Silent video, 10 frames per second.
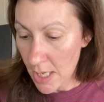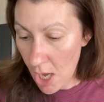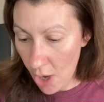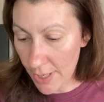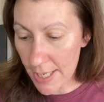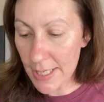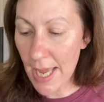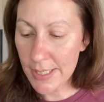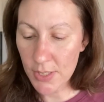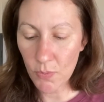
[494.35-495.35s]
Okay,
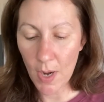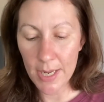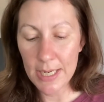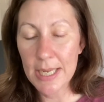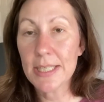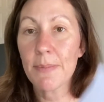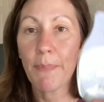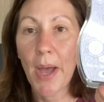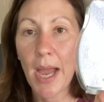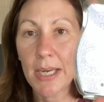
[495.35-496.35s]
next one is
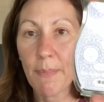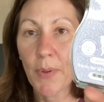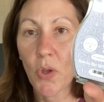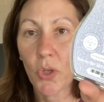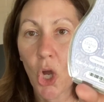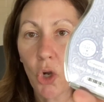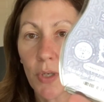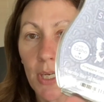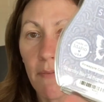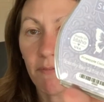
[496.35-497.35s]
Pineapple
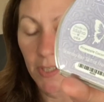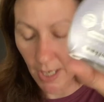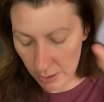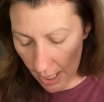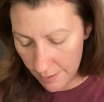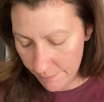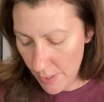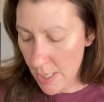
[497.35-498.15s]
Coconut Vanilla.